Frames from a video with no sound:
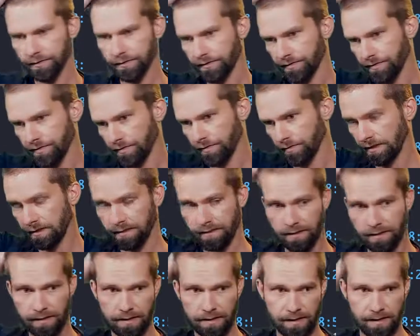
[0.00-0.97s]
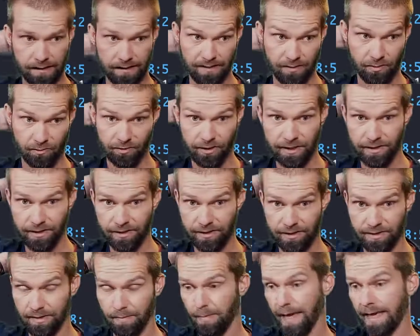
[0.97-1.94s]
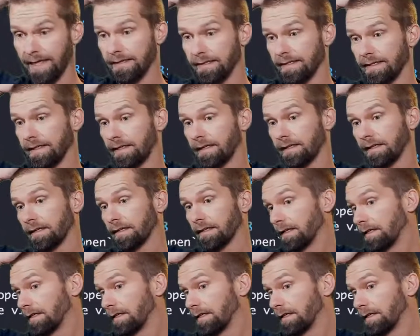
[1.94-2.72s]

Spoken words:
So it's really just a basic